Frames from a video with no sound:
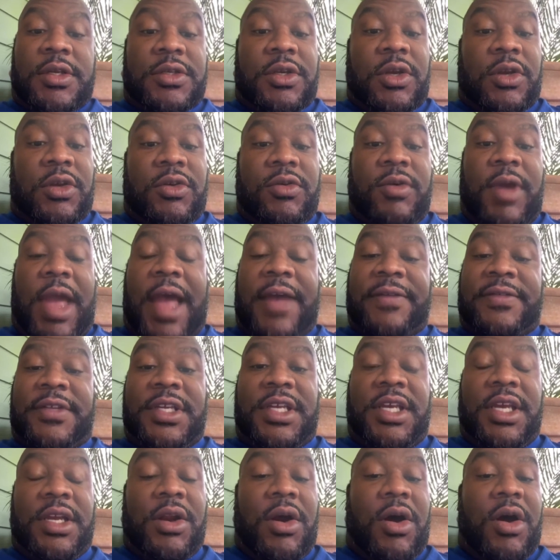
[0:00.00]
So you have
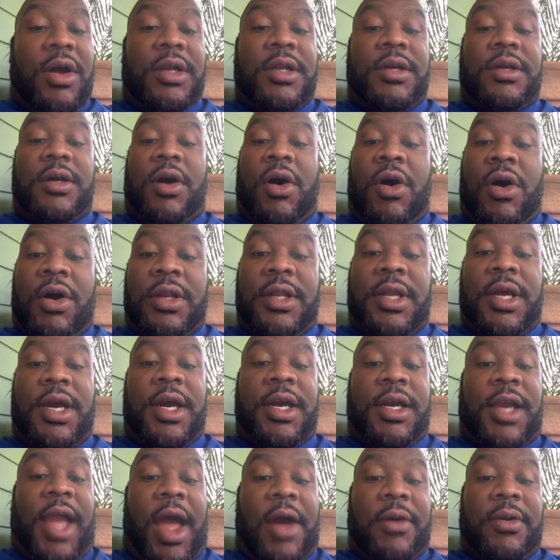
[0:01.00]
to get on
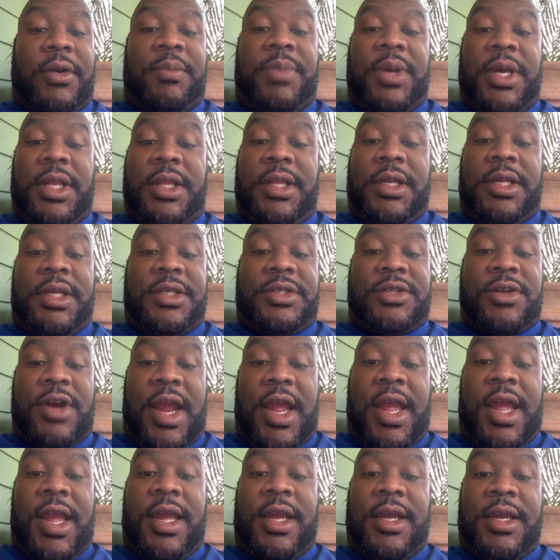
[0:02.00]
the accountability
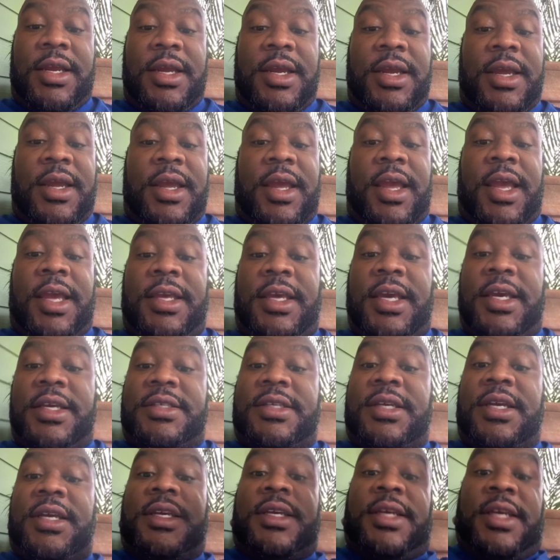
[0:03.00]
train and
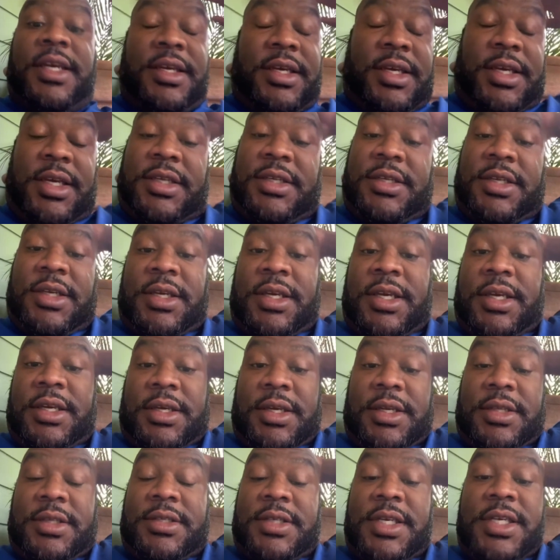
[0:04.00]

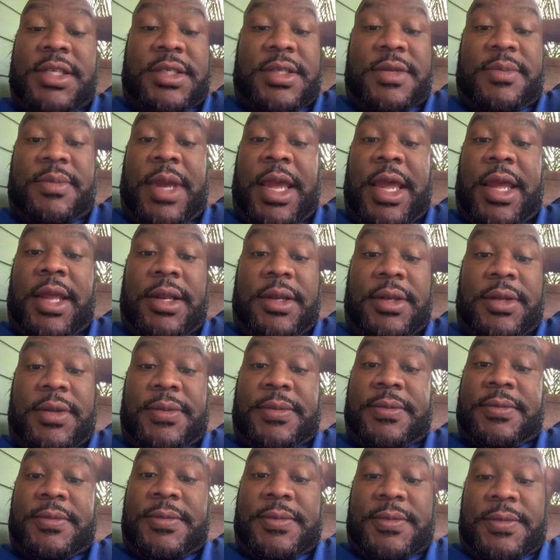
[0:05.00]
get consistent, man.
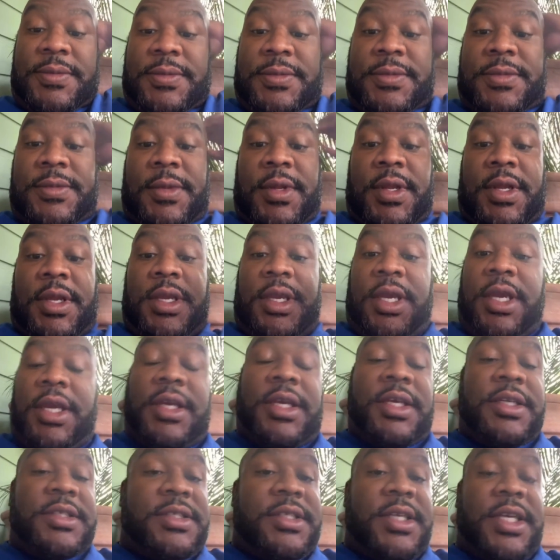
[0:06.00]

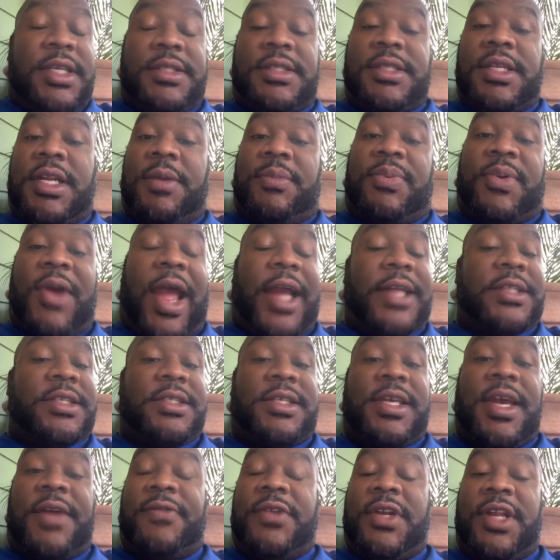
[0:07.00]
Get consistent and
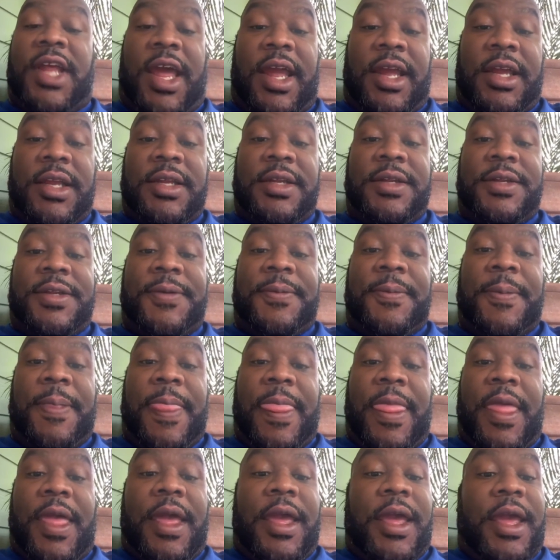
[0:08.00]
practice every day.
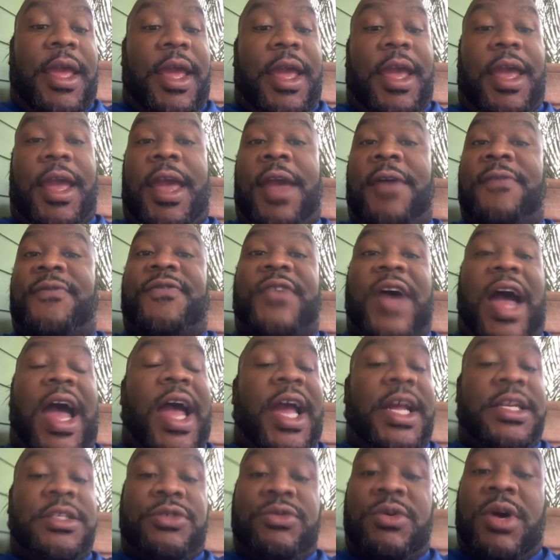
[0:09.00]
And
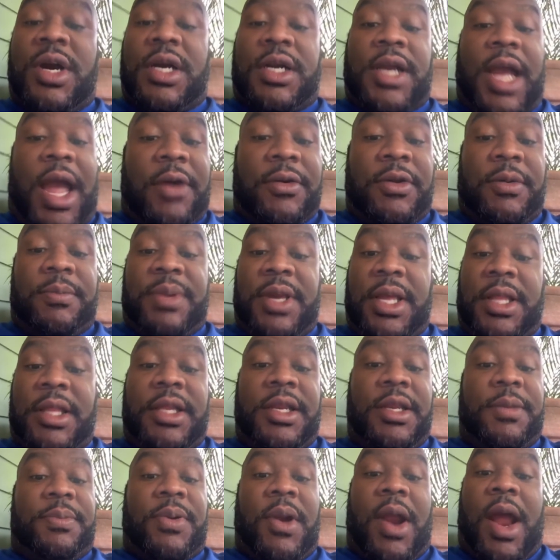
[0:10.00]
find you
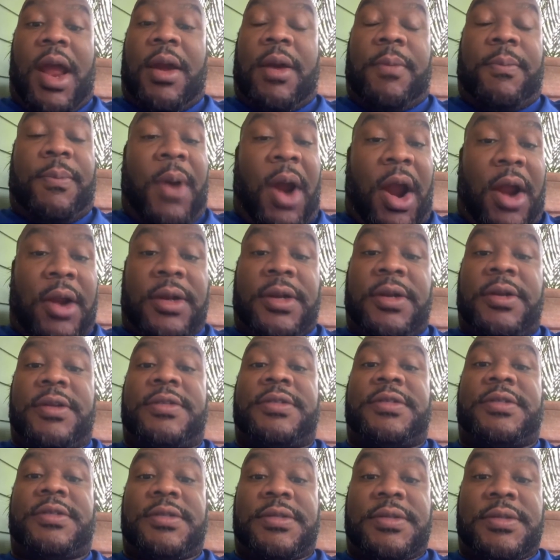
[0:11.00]
accountability
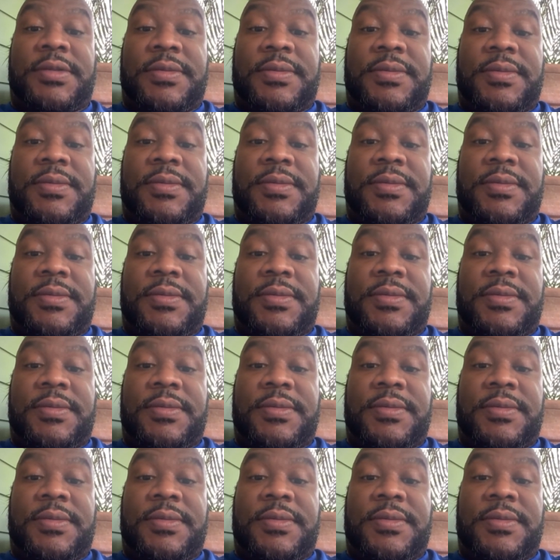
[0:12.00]
partners.